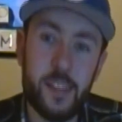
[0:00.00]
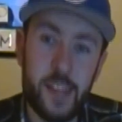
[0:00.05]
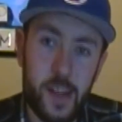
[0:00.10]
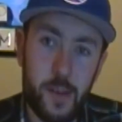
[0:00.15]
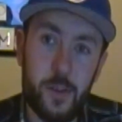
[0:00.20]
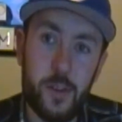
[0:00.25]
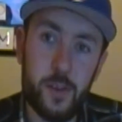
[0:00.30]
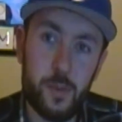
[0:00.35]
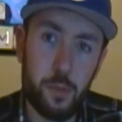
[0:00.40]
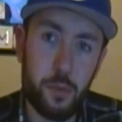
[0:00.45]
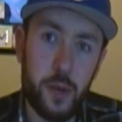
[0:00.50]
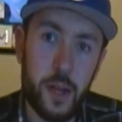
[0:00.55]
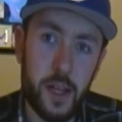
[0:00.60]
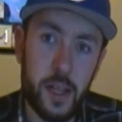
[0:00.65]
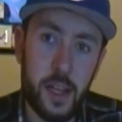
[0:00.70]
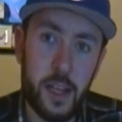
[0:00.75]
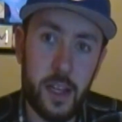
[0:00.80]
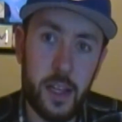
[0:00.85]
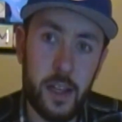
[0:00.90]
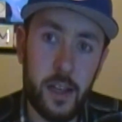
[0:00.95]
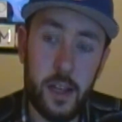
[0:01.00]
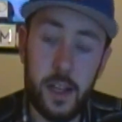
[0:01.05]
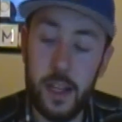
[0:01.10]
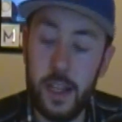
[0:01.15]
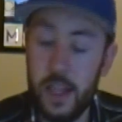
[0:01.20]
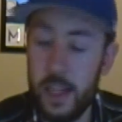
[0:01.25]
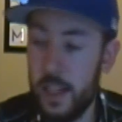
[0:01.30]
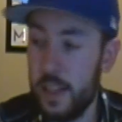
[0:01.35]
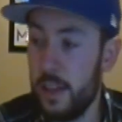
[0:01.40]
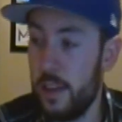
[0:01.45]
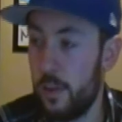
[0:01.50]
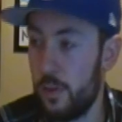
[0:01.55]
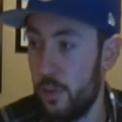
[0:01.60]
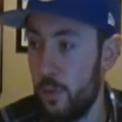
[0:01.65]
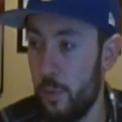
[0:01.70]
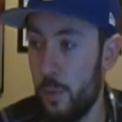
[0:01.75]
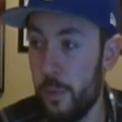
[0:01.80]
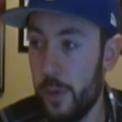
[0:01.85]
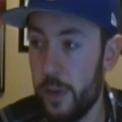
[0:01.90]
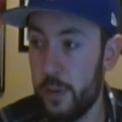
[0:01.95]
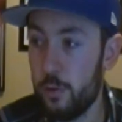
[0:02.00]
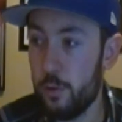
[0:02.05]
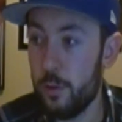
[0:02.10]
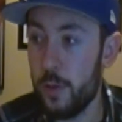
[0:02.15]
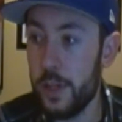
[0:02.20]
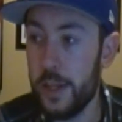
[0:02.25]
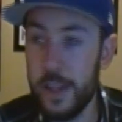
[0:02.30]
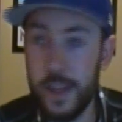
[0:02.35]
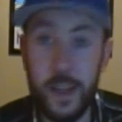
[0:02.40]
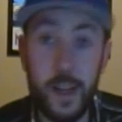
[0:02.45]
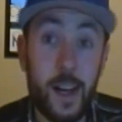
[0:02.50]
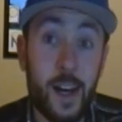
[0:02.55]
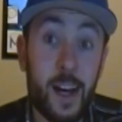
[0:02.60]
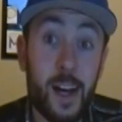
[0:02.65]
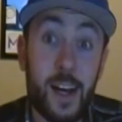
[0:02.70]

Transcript: sequence breaking in Super Metroid